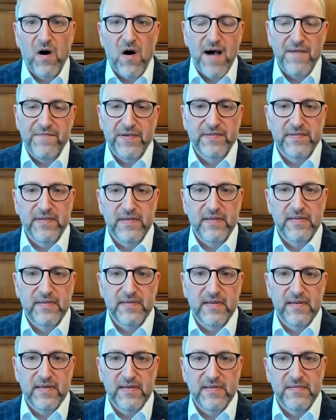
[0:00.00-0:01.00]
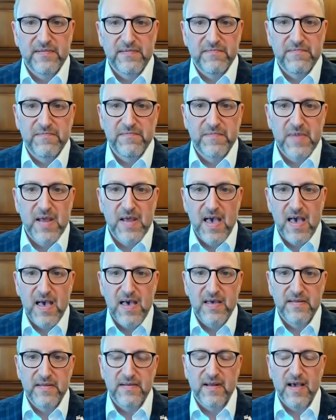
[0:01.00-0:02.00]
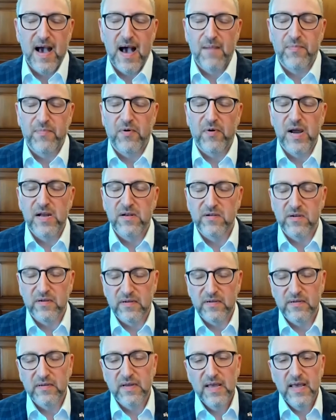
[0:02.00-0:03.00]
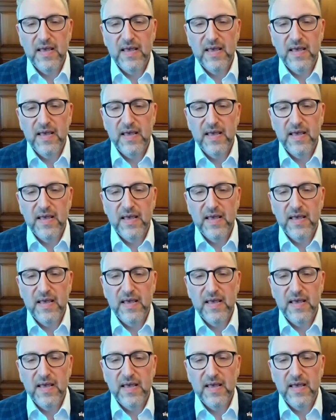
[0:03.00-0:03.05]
offices and operations.